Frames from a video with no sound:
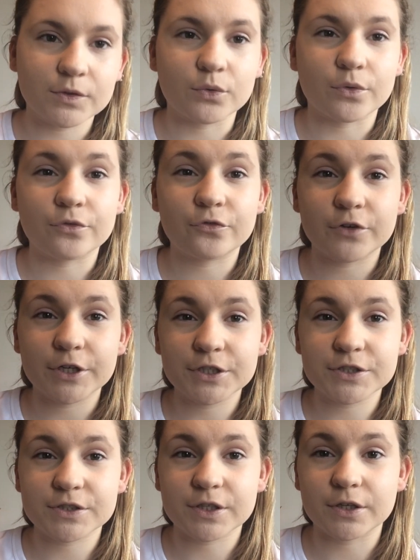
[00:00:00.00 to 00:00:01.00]
So the
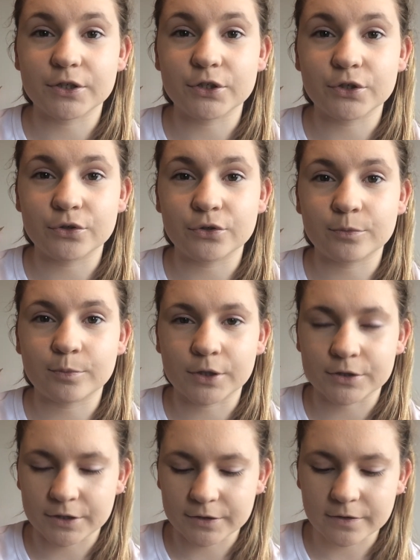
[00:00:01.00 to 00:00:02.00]
first new
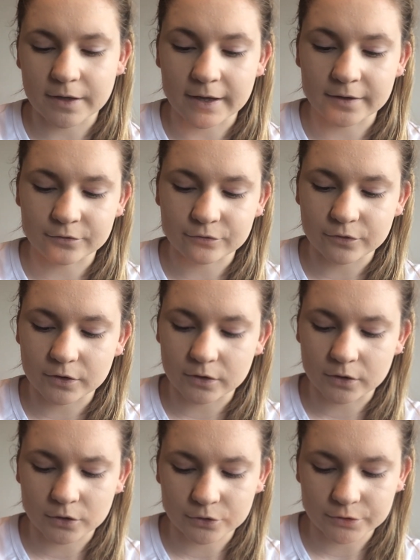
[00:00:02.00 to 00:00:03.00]
product that I've
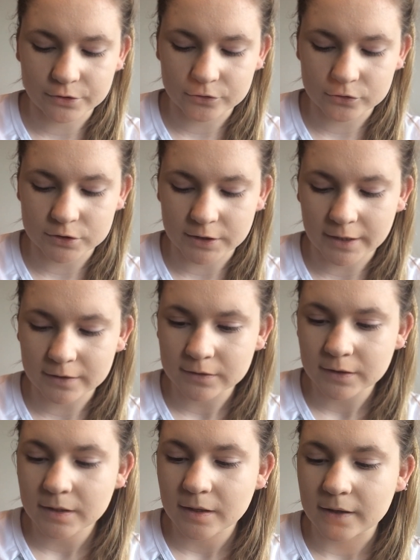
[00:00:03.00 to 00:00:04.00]
not used yet
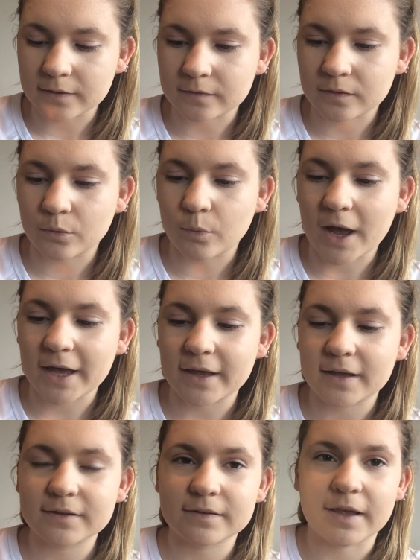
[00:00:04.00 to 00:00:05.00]
is the
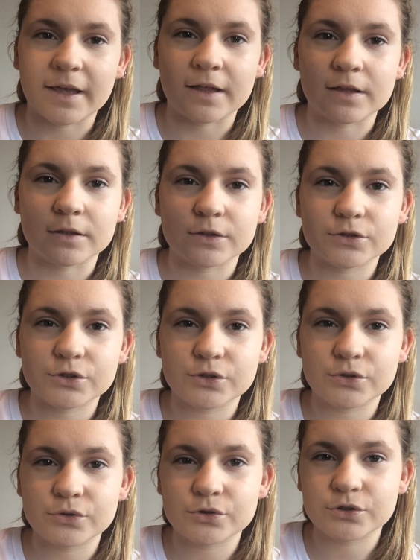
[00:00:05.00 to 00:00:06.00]
YSL
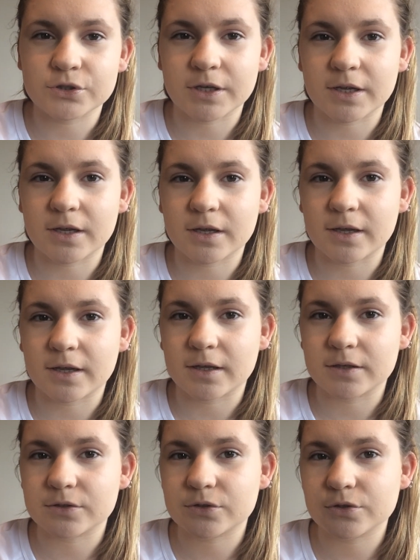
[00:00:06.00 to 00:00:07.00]
Touche
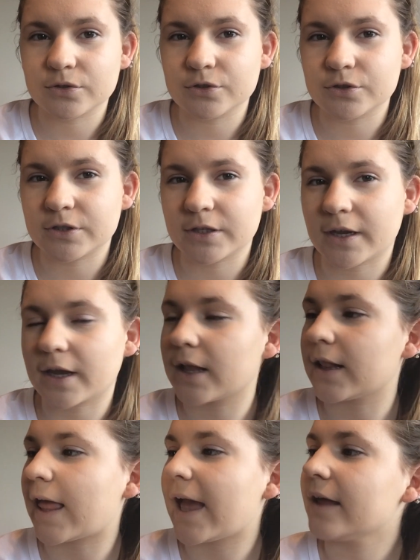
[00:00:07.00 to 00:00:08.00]

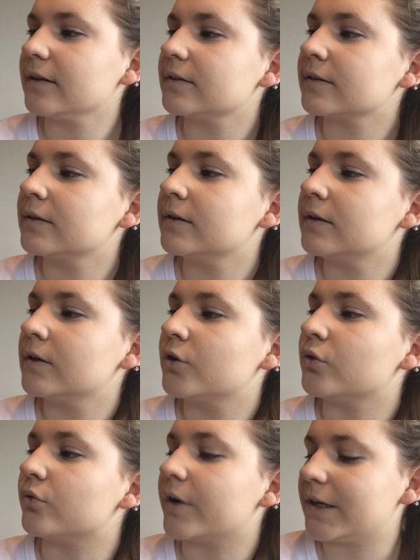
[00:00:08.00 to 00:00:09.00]
Eclat
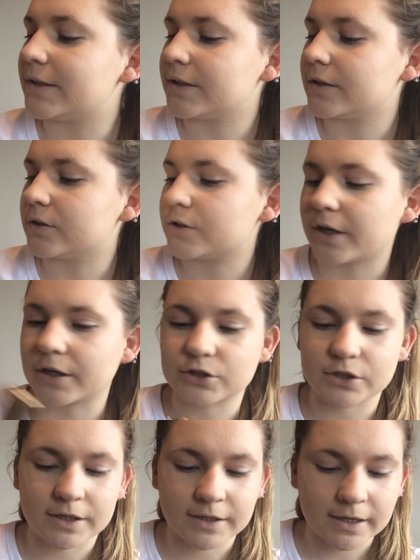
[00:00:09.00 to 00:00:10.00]
Radiant
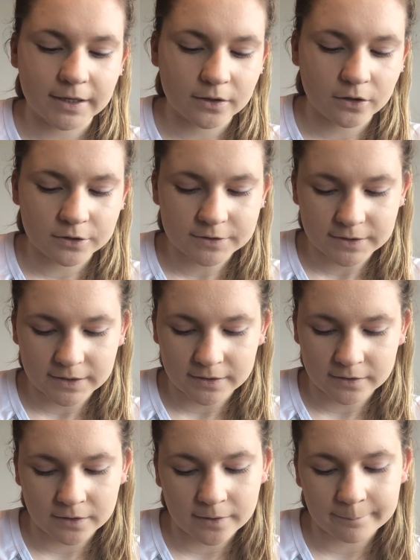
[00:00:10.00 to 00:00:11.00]
Touch, and I got it
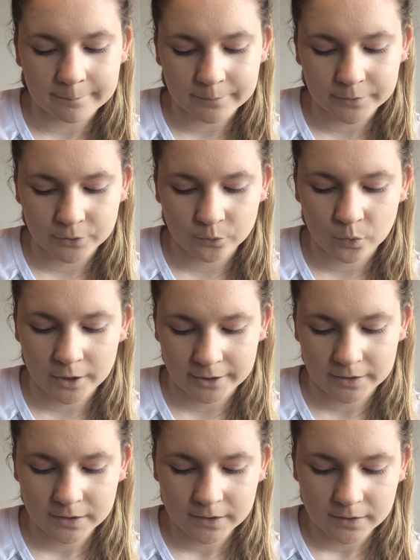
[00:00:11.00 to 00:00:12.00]
in number 1.